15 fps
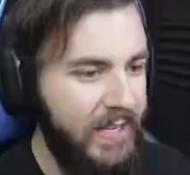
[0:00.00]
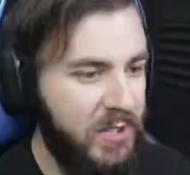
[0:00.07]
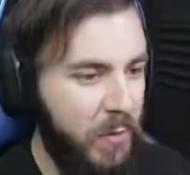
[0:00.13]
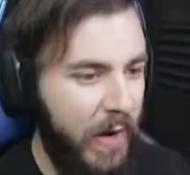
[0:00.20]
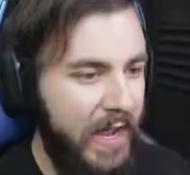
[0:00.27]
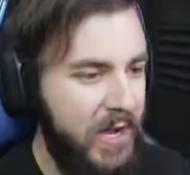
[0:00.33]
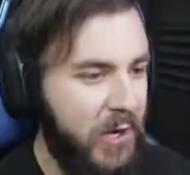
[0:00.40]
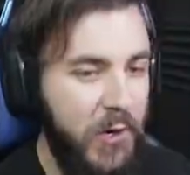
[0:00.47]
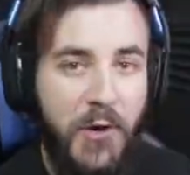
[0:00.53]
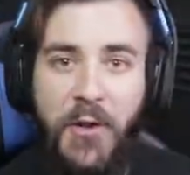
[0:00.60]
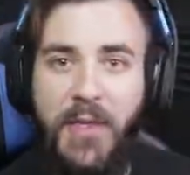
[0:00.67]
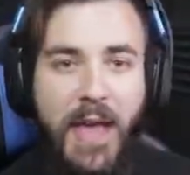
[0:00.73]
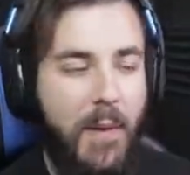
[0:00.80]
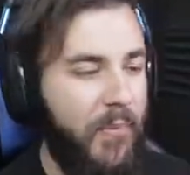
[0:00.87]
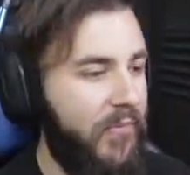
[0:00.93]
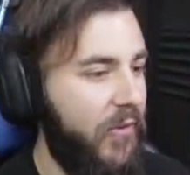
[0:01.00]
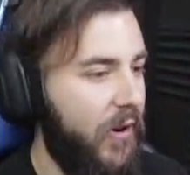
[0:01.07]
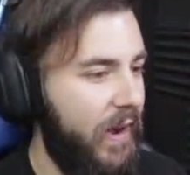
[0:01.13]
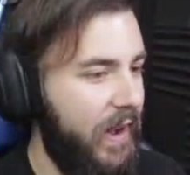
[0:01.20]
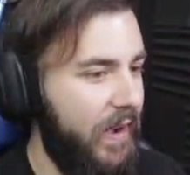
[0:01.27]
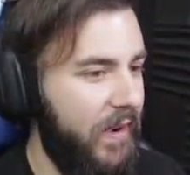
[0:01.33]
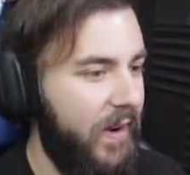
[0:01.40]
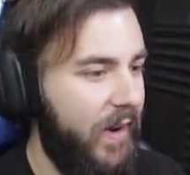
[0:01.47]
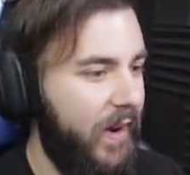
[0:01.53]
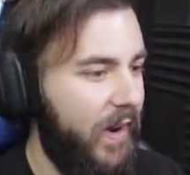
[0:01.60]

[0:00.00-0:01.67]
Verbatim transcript: I swear he couldn't do that beforehand.